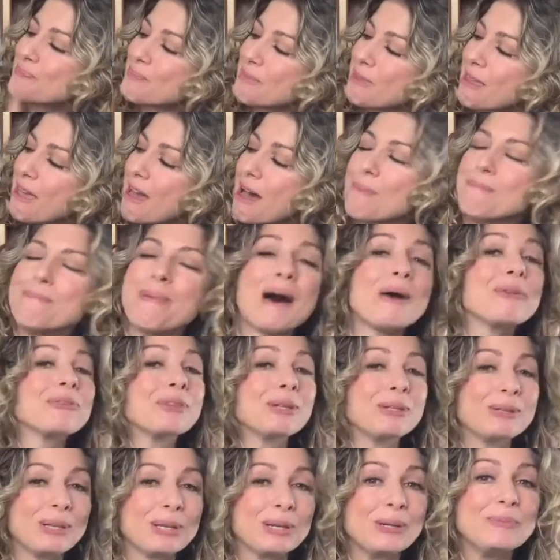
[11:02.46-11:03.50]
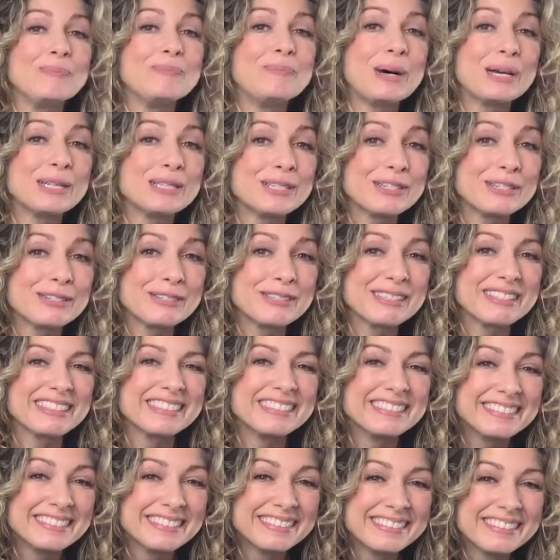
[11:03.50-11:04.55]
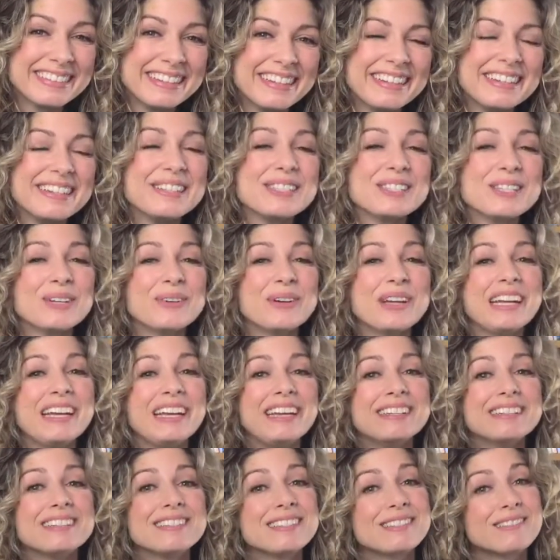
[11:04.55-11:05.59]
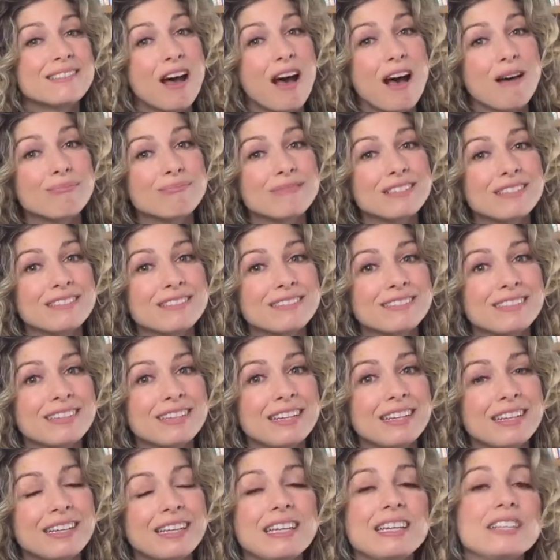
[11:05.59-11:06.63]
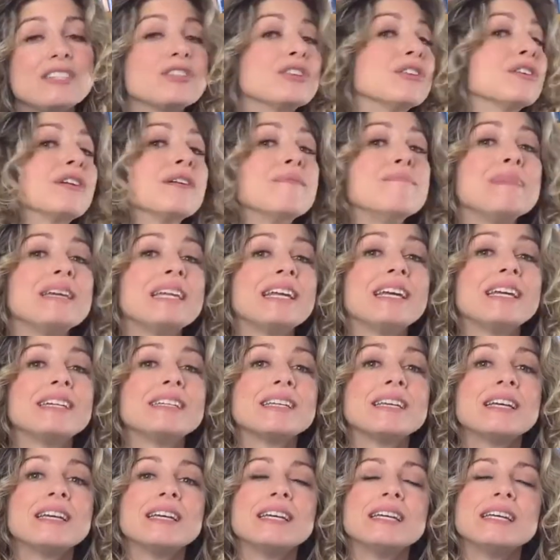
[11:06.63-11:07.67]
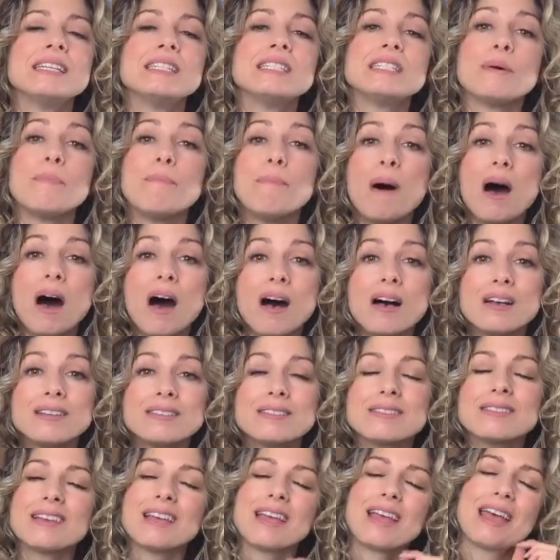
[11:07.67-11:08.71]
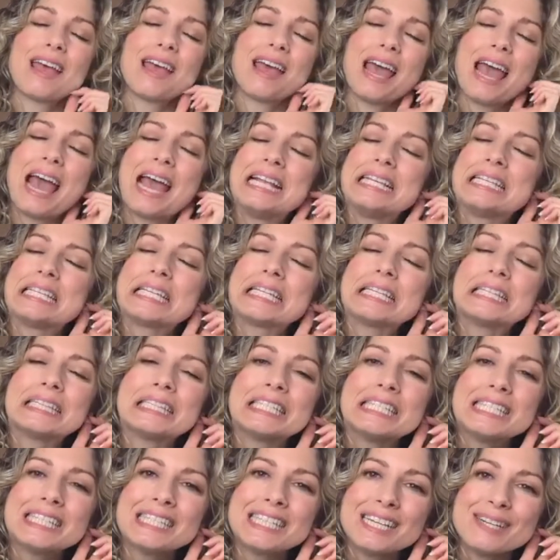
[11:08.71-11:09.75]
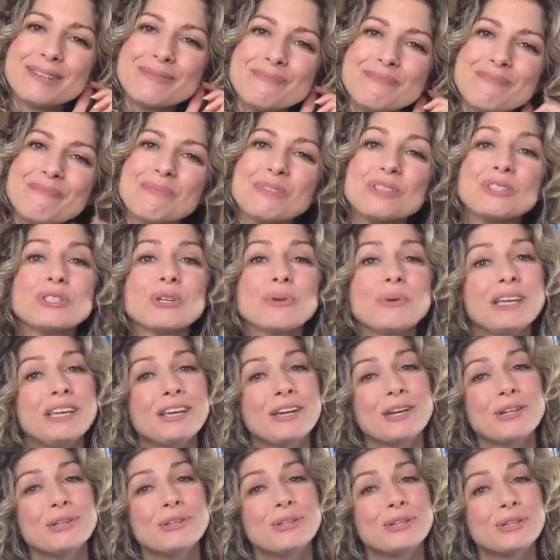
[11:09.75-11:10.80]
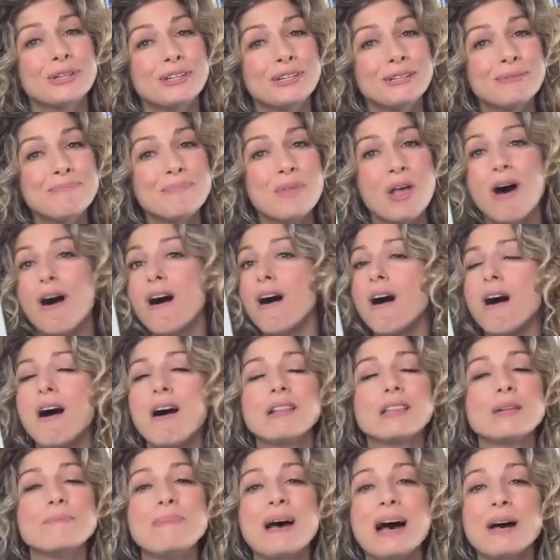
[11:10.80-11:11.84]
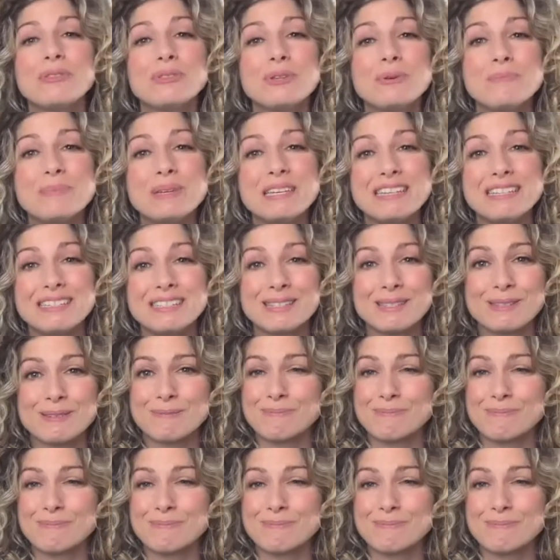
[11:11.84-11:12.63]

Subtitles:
about the little buzzers. So he stopped. He took a minute to pause and to listen so he could learn all about the bees.